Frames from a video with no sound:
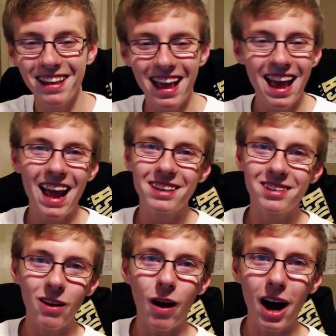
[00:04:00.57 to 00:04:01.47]
it's
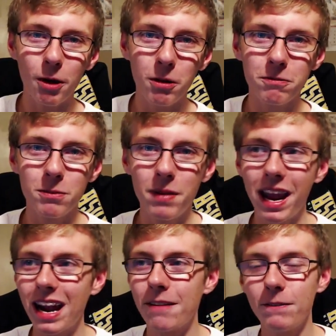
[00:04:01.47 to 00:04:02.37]
so awkward for
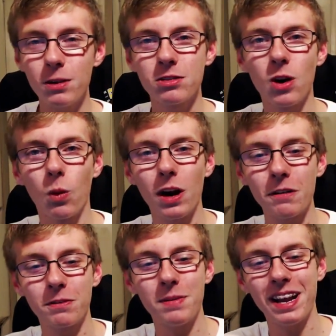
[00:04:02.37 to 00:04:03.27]
me, and it feels so weird
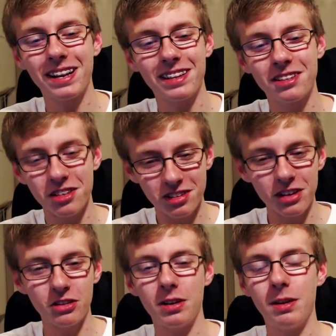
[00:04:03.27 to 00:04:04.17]
for me because it's just
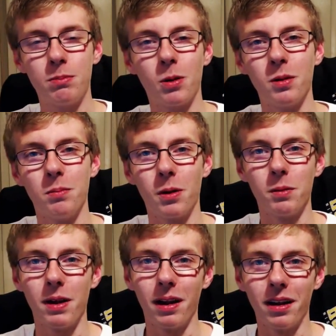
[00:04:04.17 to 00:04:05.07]
such an important part of
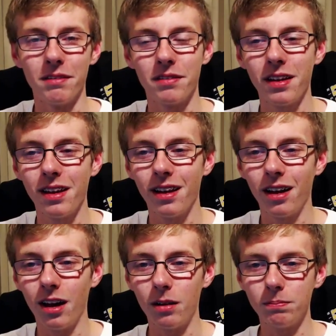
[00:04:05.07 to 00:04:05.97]
my life.
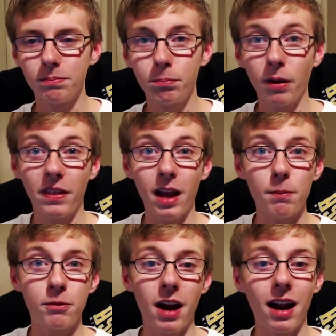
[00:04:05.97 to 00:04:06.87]
But the
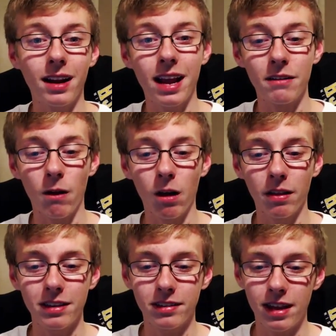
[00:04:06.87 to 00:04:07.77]
upshot, again, of all of
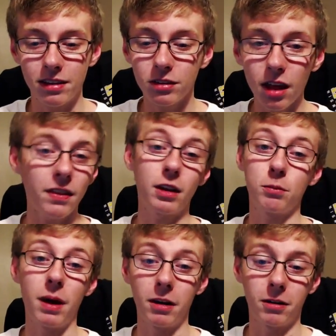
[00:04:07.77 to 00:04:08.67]
this is nothing is
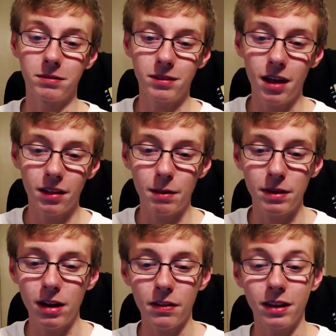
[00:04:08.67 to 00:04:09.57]
better.
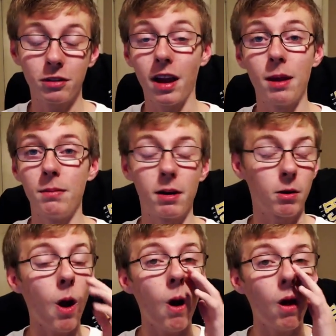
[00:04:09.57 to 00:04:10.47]
Nothing has gotten better at
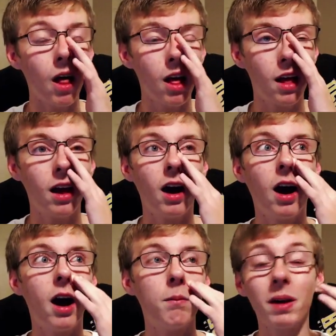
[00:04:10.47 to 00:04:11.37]
all,
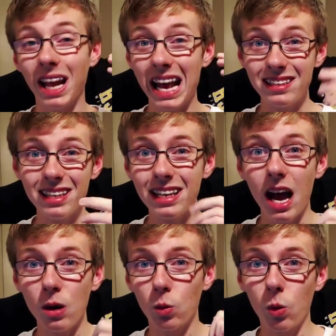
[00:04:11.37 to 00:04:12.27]
but it hasn't
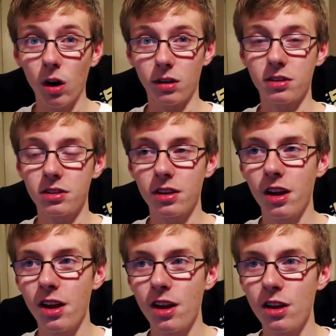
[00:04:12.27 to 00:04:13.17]
gotten worse.
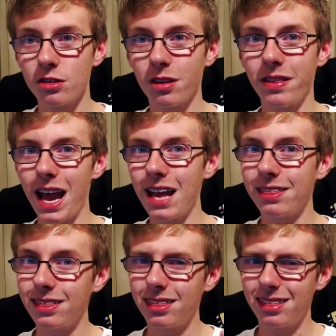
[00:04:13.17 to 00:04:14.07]
So
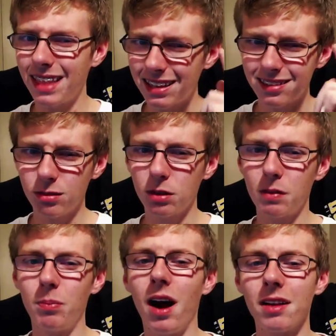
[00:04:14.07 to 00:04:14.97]
that's sort of a
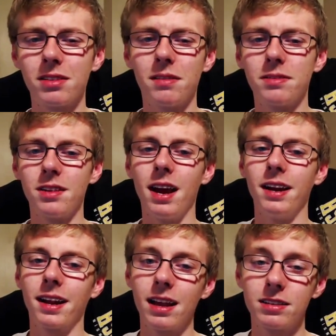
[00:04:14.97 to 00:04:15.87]
positive sign,
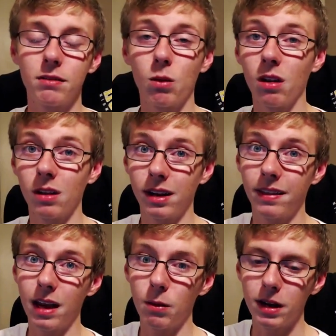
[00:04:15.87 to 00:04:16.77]
I guess, if you want to look at it
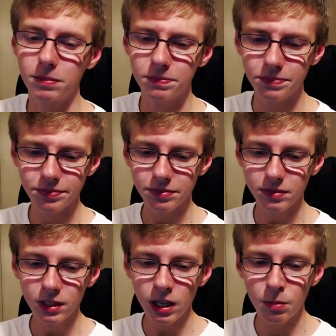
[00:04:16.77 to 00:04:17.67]
that way.
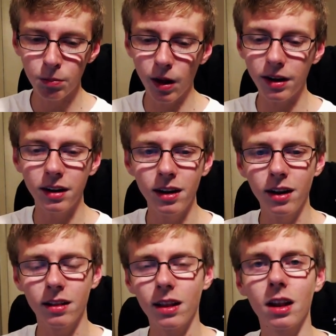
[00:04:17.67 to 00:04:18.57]
But
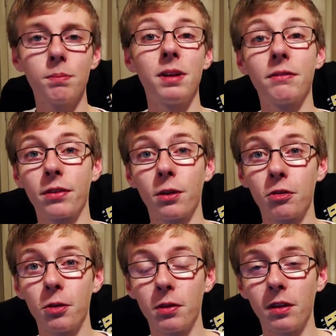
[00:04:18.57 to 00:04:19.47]
little update for those of
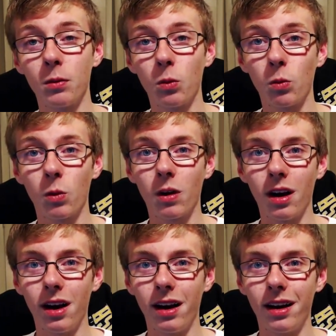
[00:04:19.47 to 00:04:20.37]
you that
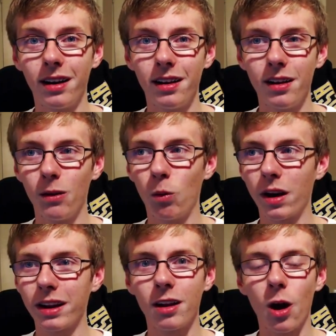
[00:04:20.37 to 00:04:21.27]
were
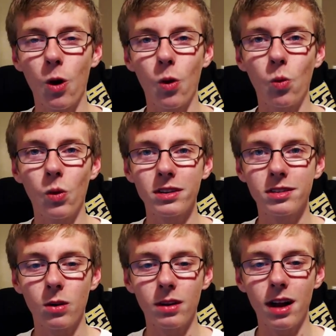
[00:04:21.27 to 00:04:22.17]
wanting to know what's
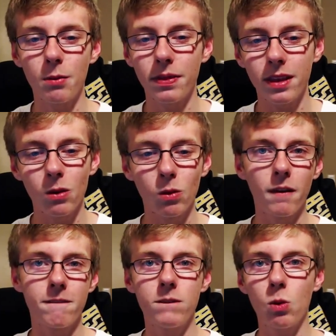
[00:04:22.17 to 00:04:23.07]
going on with the old
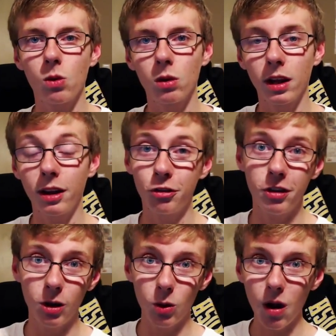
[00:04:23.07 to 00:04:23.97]
vocal
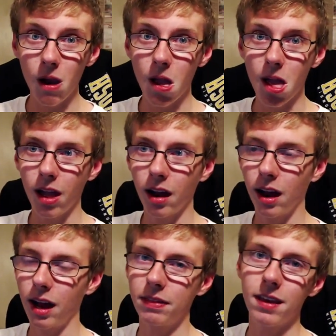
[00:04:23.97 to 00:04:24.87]
issue.
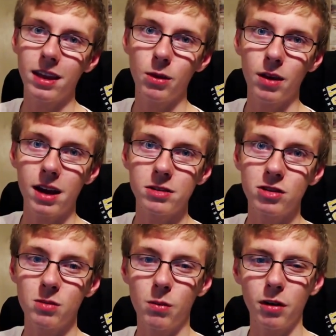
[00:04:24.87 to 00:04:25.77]
I thank you guys
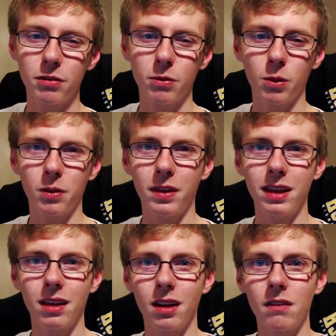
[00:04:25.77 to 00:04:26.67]
so much for
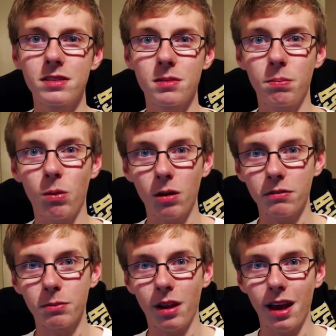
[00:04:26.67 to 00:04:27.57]
the love and support
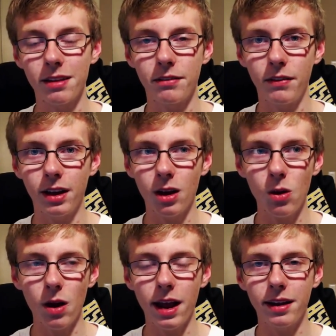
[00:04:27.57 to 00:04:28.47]
from the last
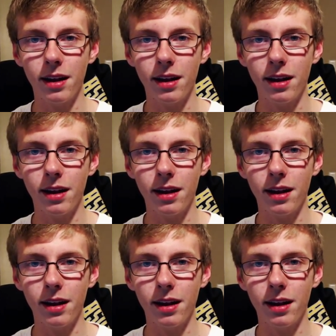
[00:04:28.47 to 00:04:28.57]
video, and